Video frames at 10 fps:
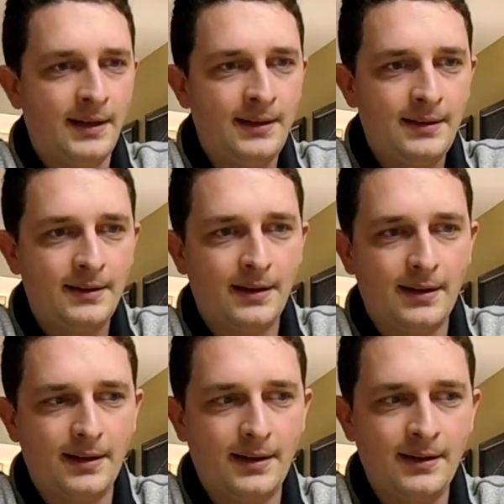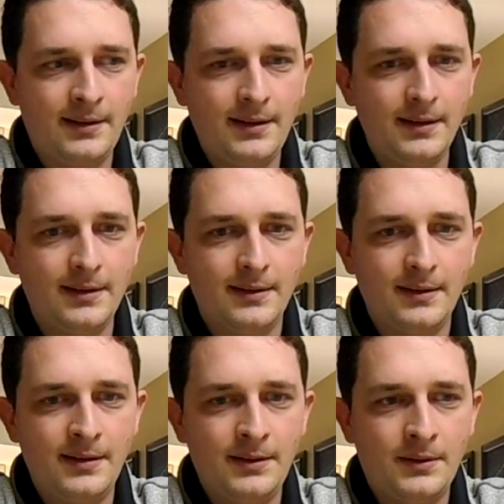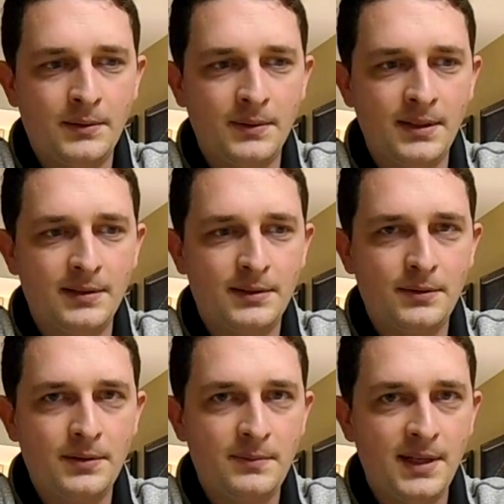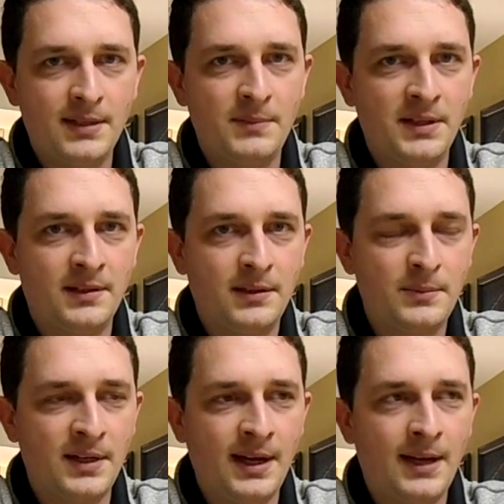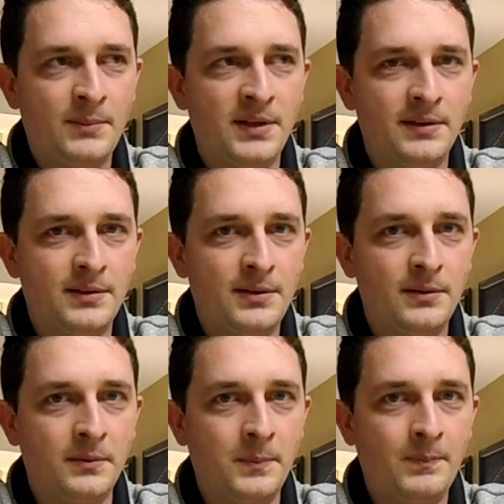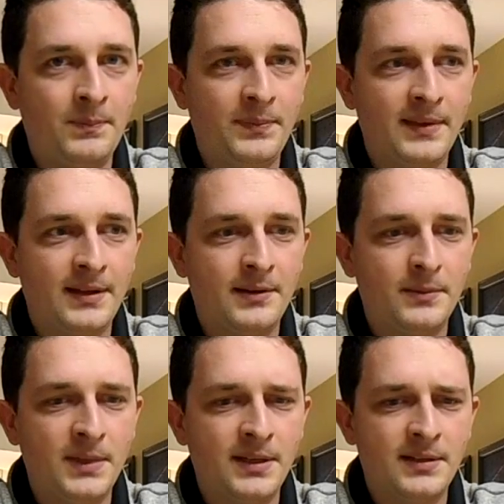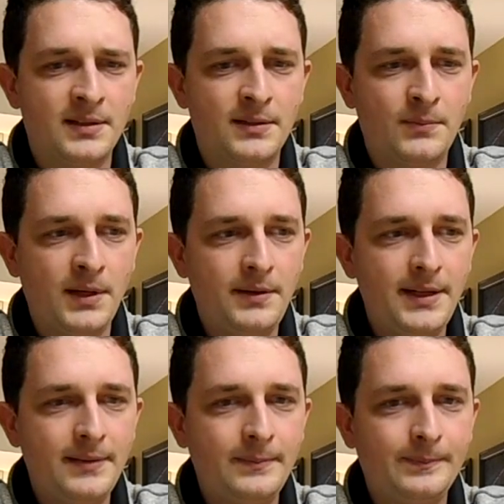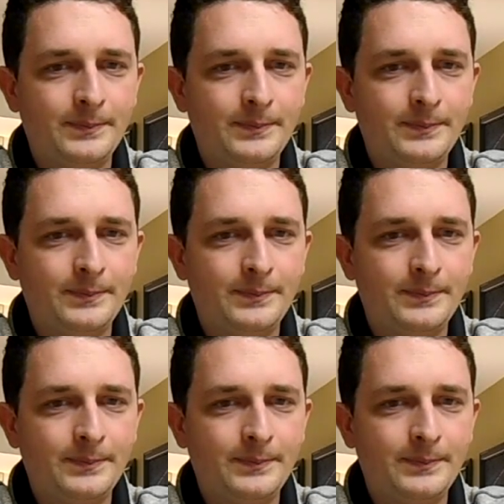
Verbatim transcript: and I think, you know, it sort of makes me a little bit happier too. You know, because swearing,